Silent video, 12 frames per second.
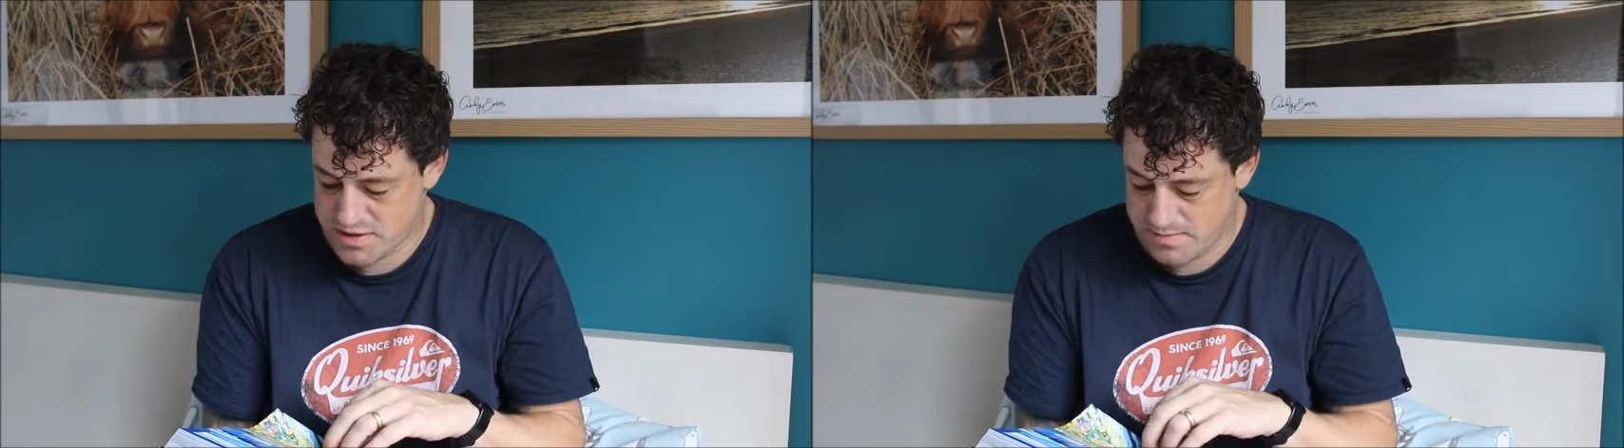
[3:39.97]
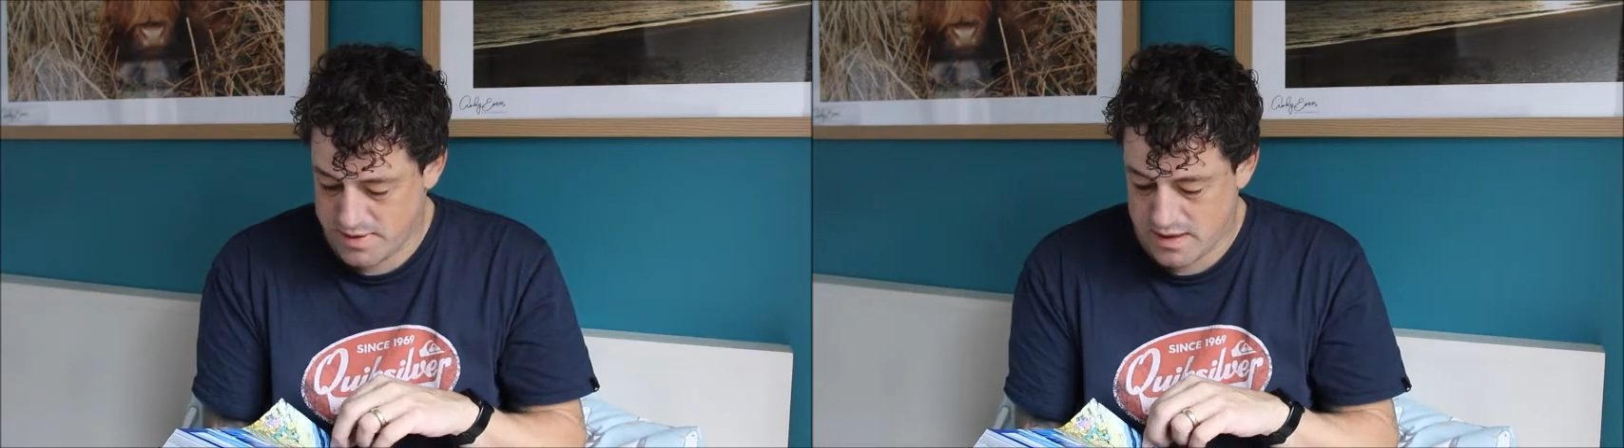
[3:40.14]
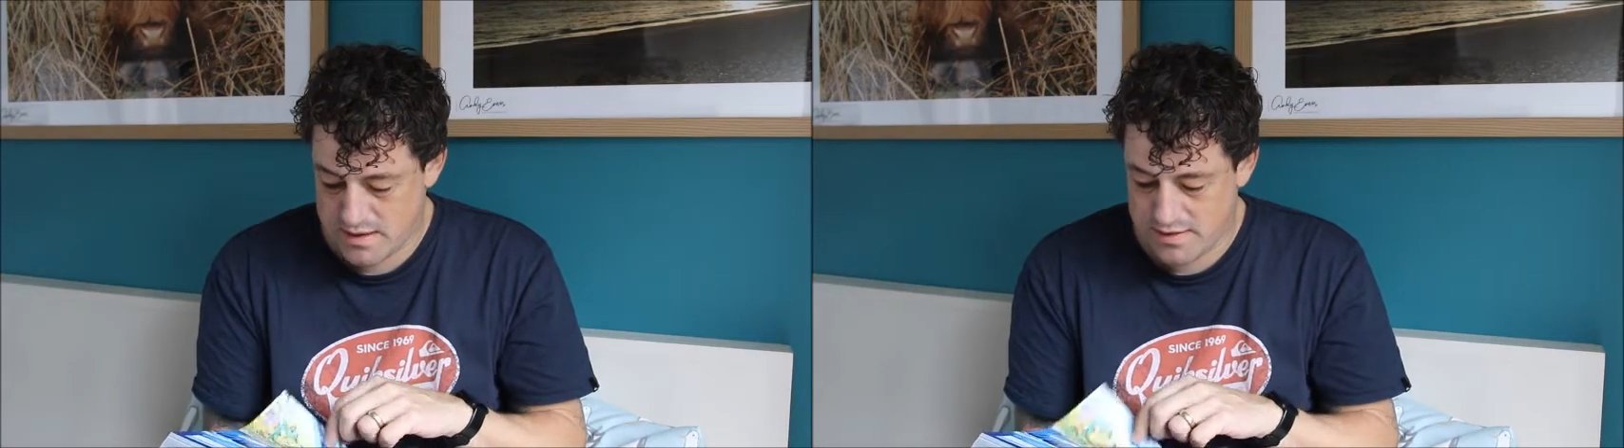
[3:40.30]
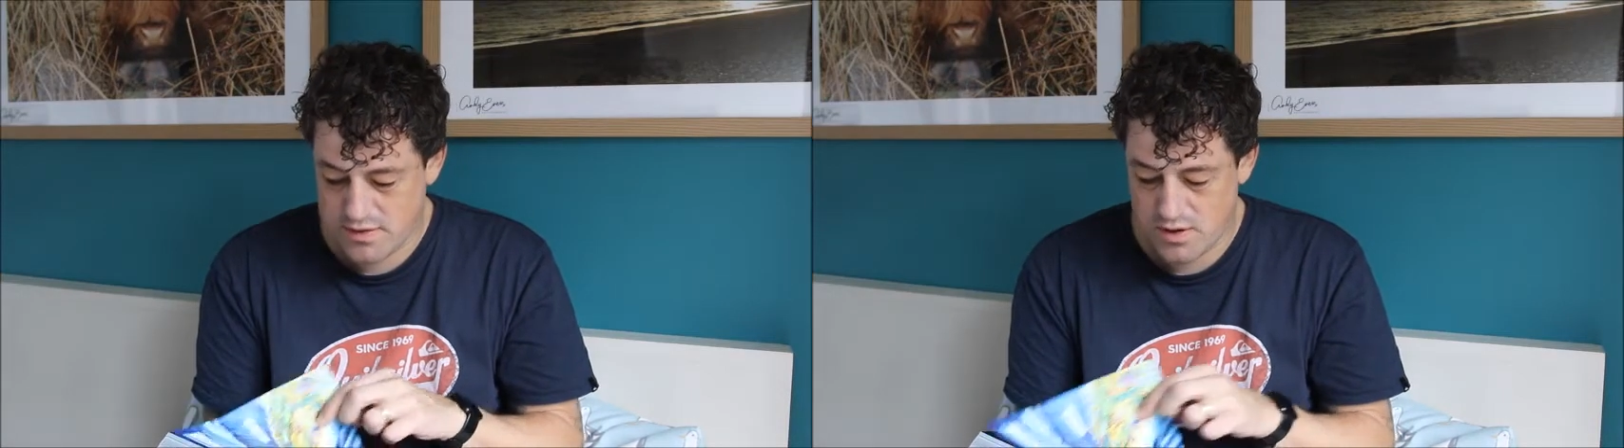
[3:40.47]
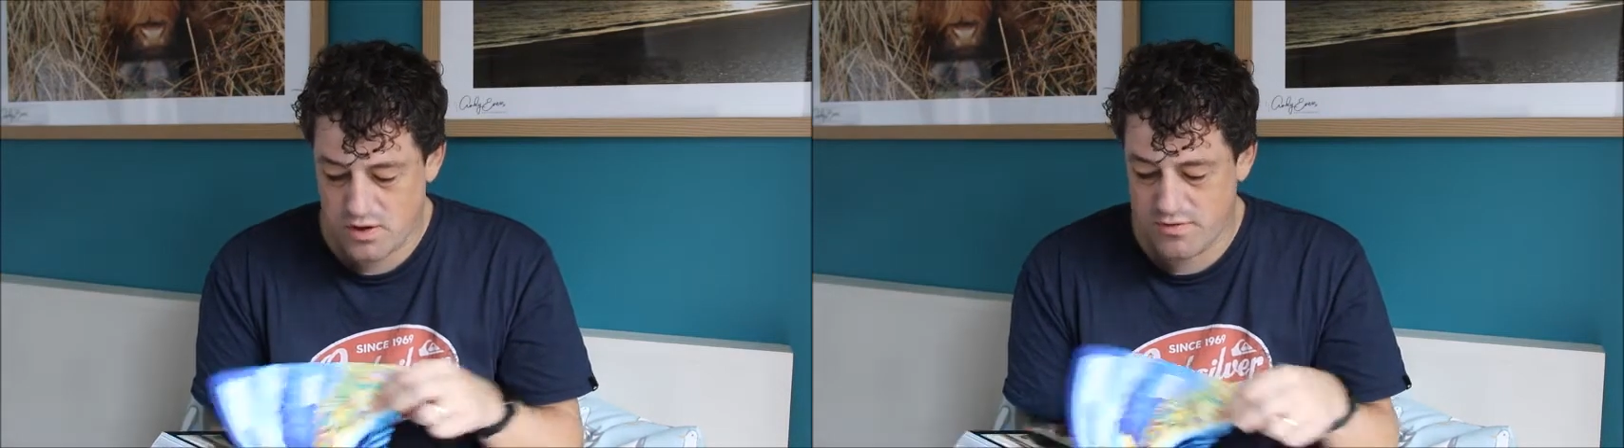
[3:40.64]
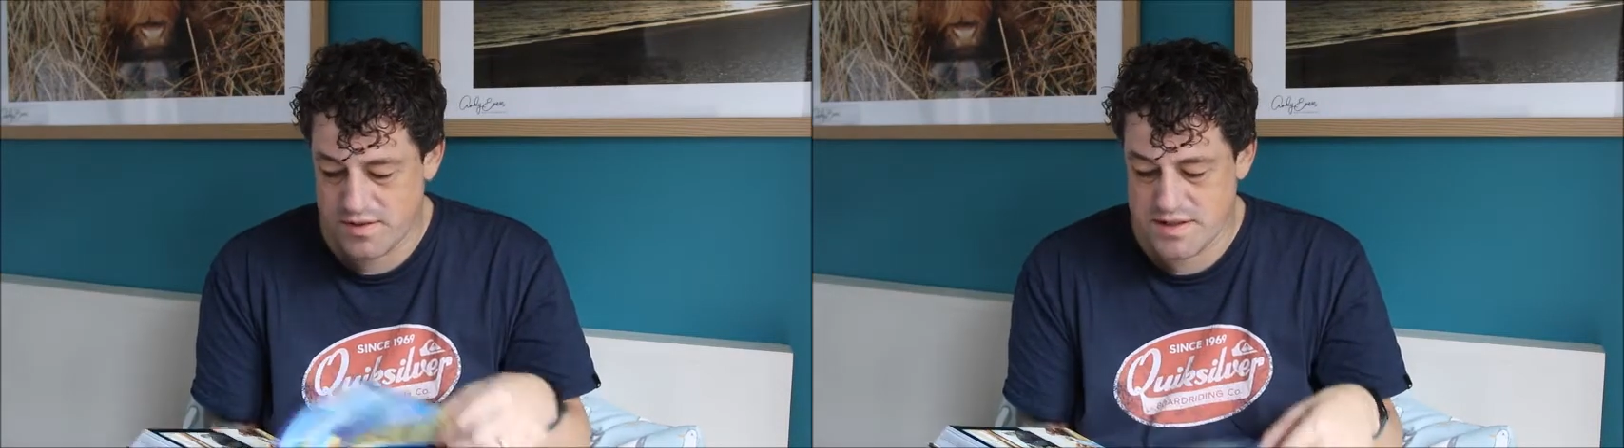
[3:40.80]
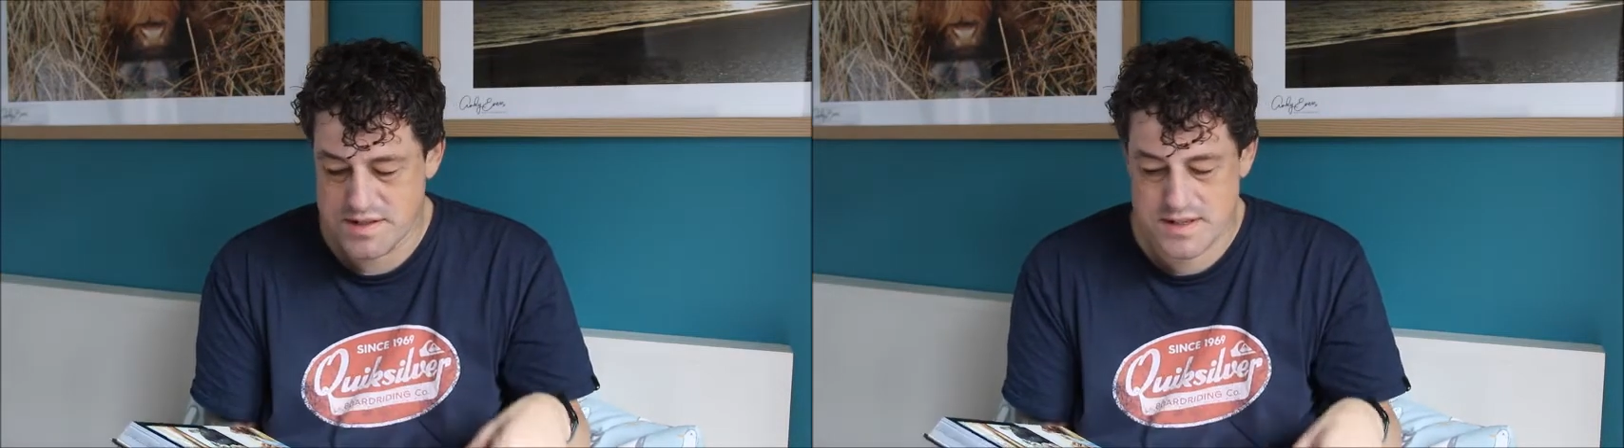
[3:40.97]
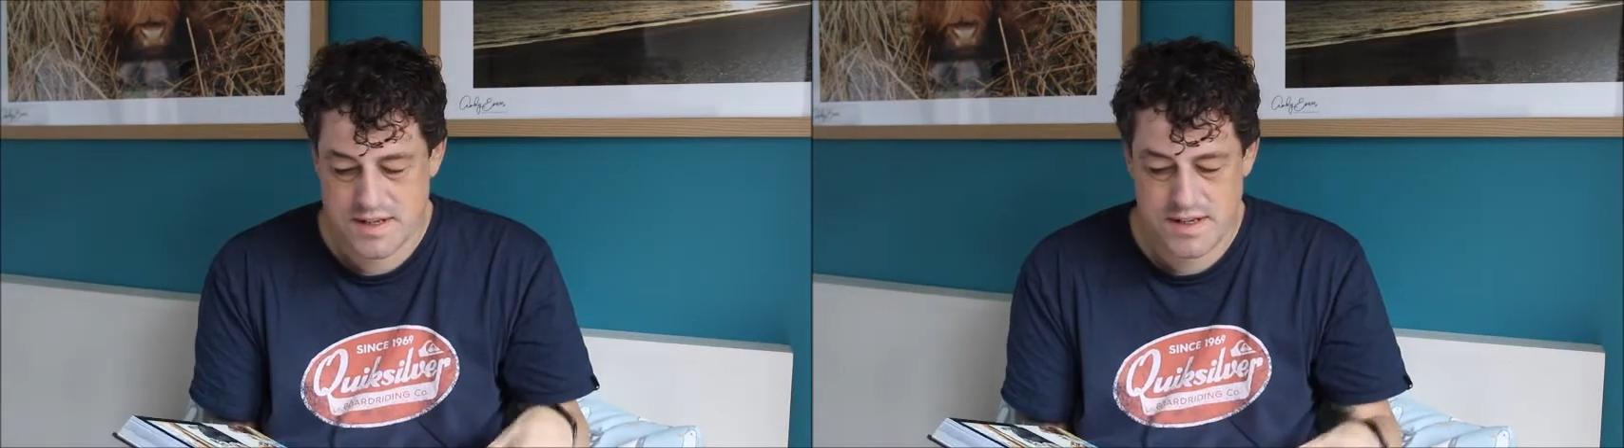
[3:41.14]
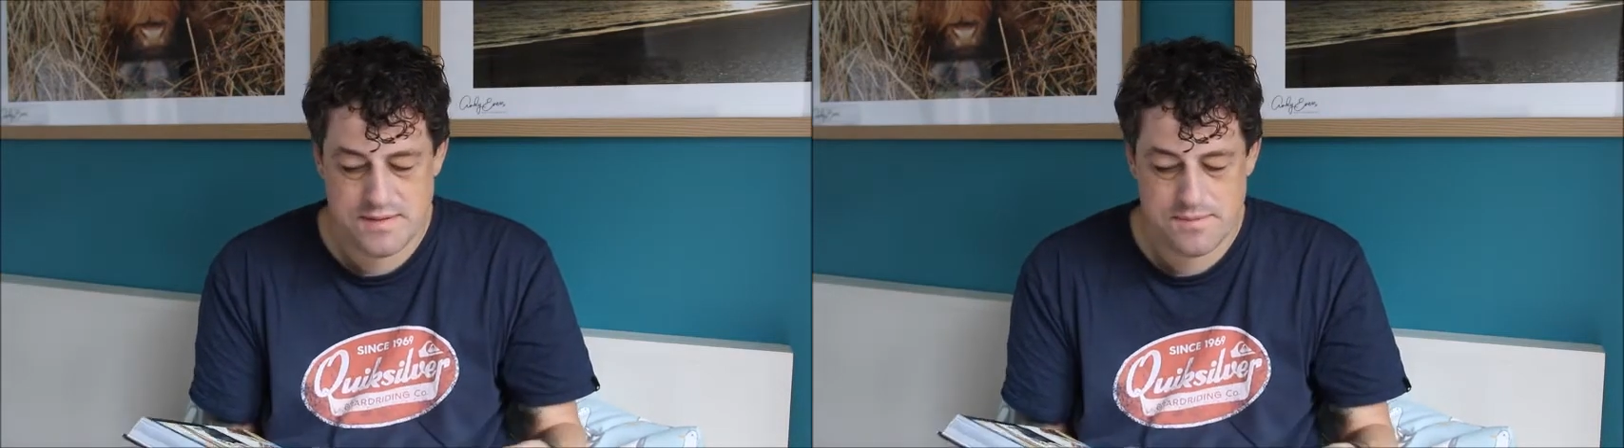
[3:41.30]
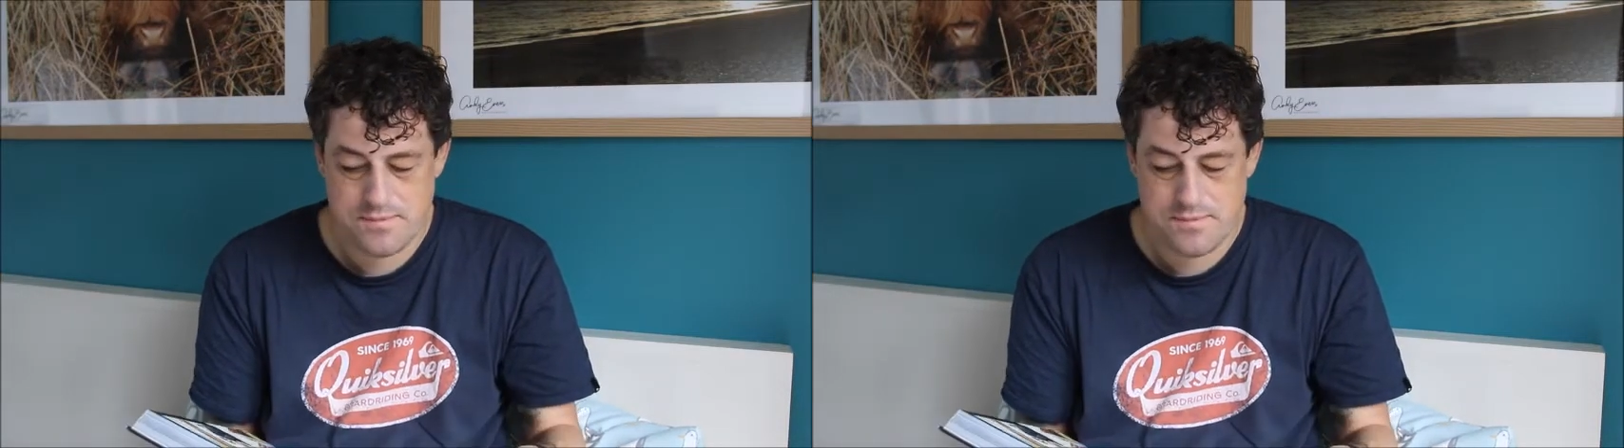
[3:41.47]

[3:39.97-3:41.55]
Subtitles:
the path of the sea.